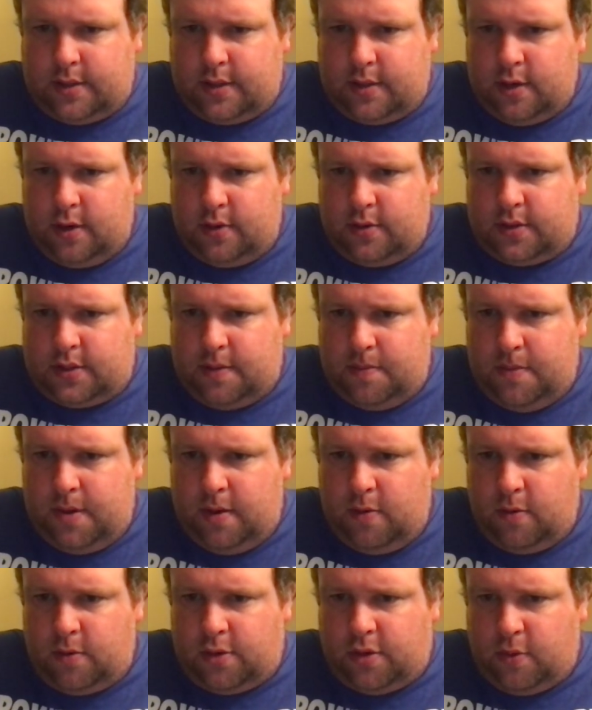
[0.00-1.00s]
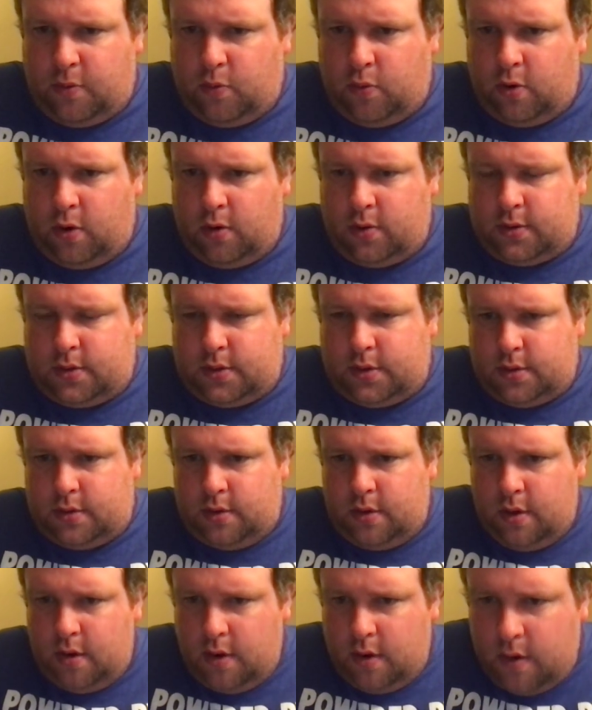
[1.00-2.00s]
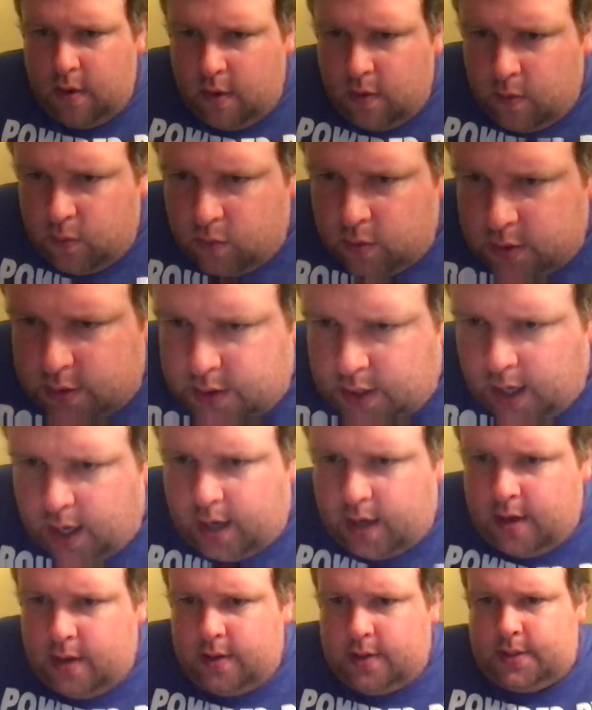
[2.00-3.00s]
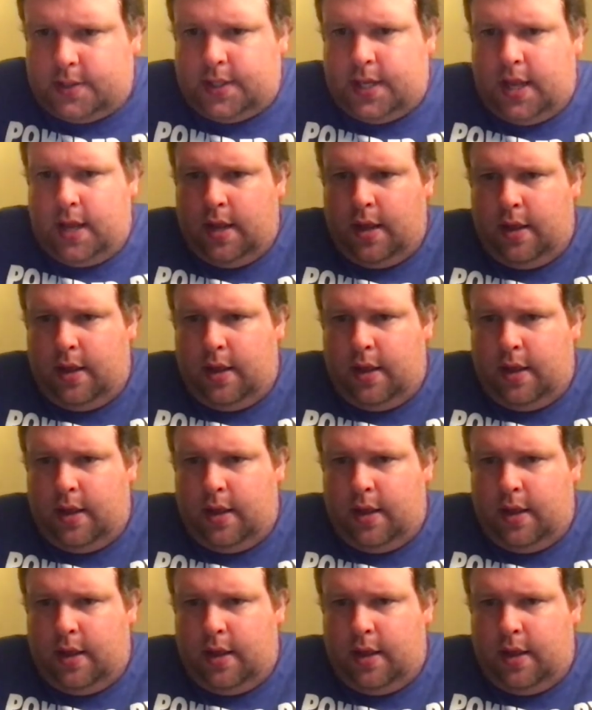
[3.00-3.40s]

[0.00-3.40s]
goes to meet with the Rosatos.